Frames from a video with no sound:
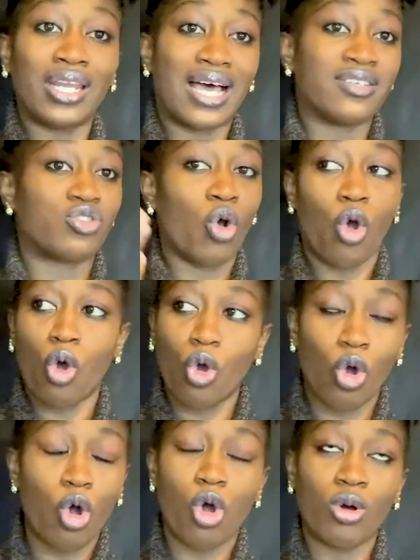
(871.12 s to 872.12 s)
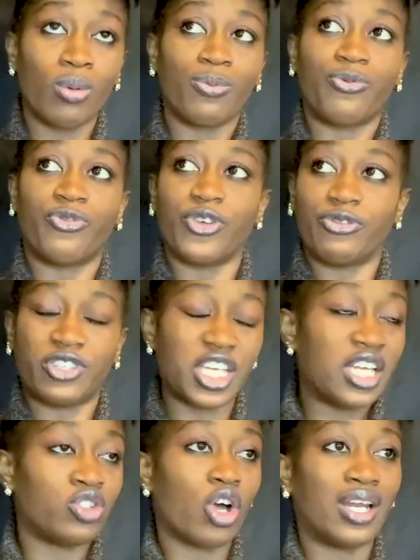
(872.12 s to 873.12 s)
dollars or, or
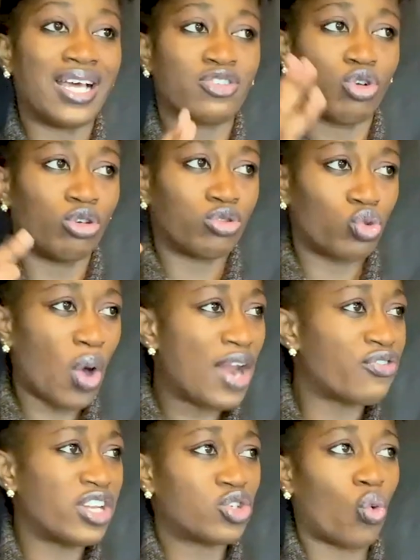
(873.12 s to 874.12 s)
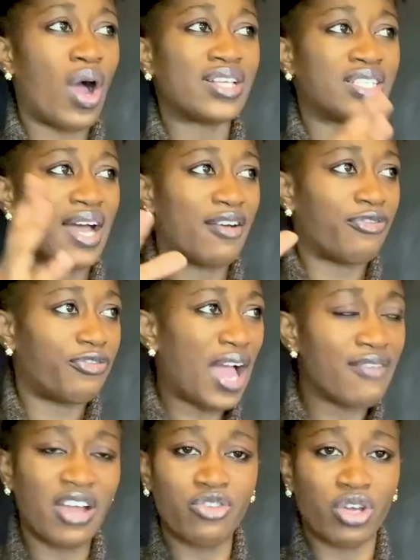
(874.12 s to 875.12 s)
fifteen dollars or two hundred kwacha,
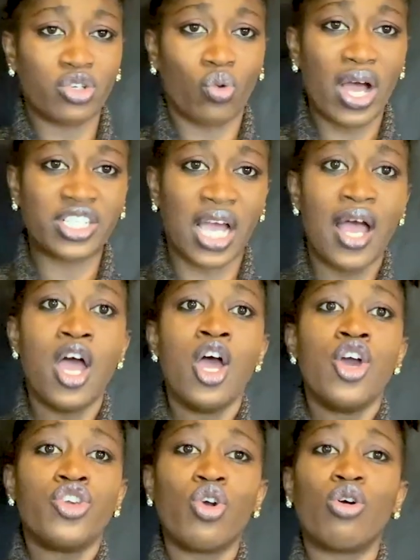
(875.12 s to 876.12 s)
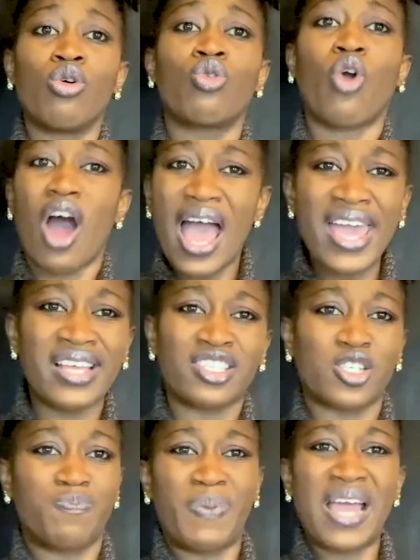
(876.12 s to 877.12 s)
five hundred kwacha, you go
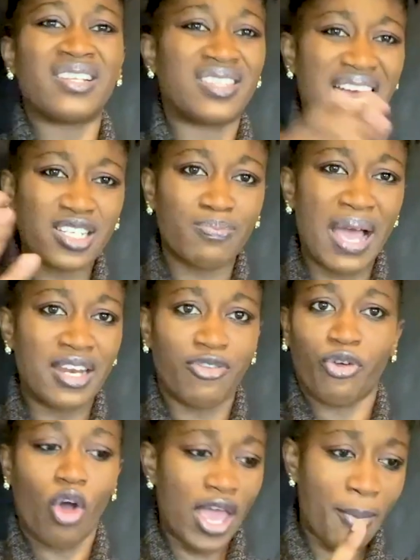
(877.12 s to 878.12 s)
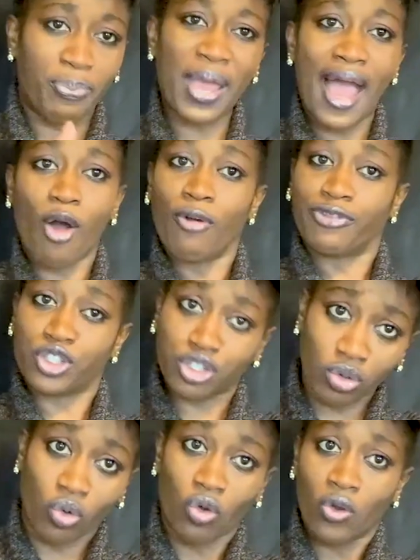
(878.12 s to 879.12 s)
and spend that money for a pair of
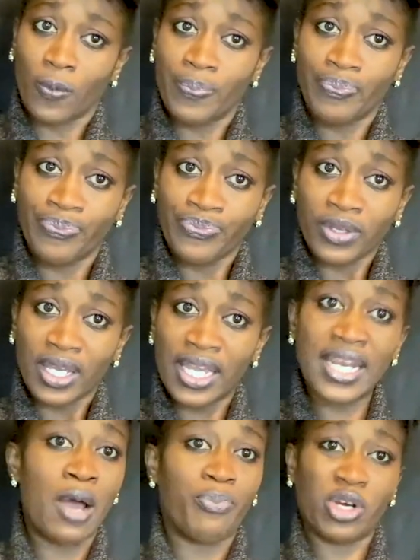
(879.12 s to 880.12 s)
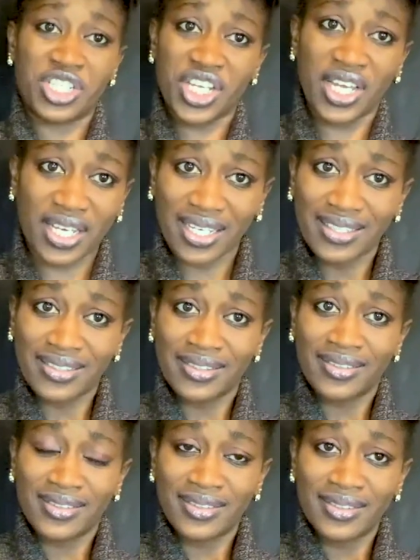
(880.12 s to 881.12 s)
shoe in a boutique.
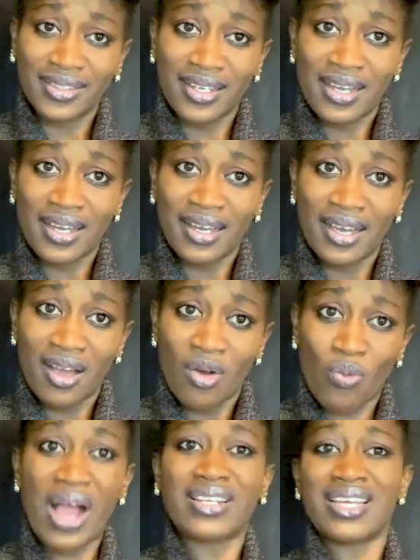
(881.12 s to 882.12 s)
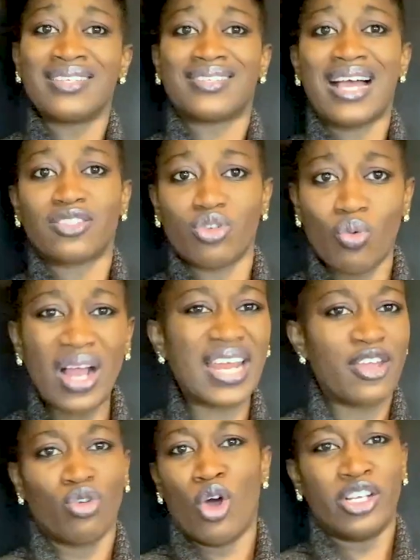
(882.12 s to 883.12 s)
What is that? What
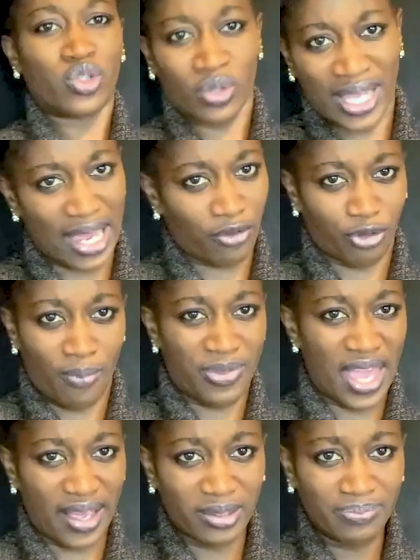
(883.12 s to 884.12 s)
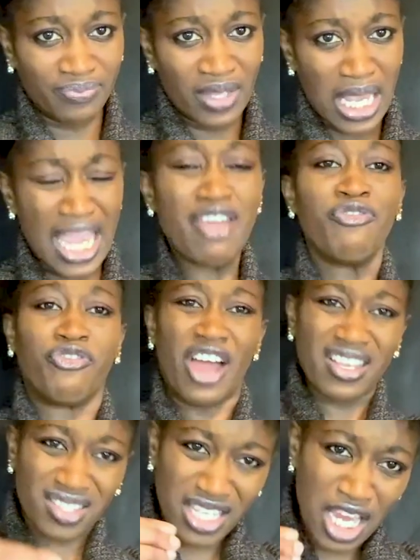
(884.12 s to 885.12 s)
are you going to gain from there?
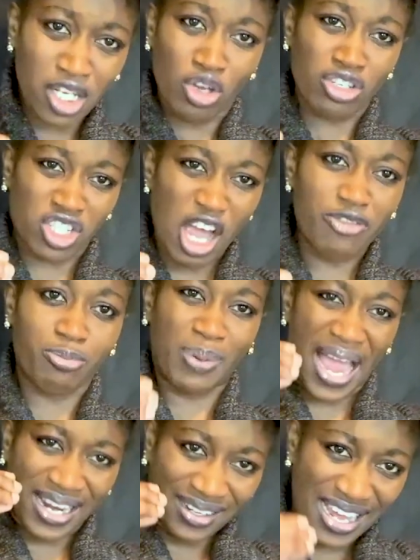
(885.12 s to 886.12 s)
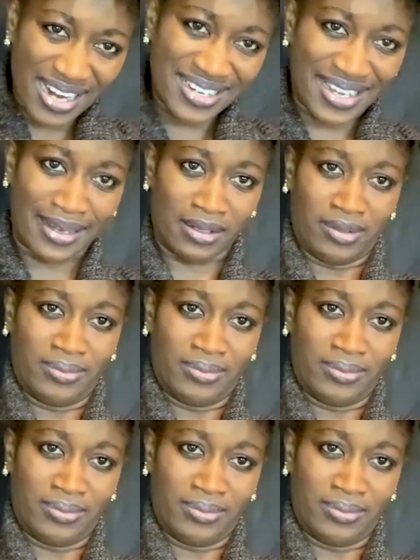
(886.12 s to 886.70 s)
Invest in yourself by learning.